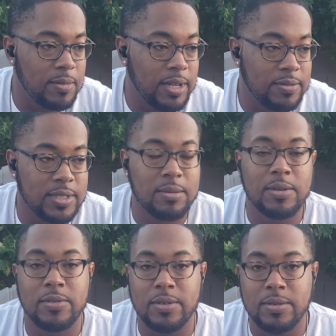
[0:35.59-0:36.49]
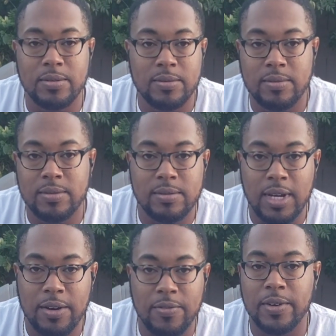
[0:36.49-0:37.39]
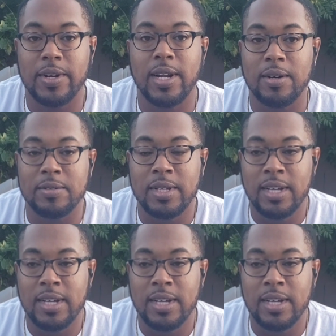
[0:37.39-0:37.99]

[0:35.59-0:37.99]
if some of you have figured out,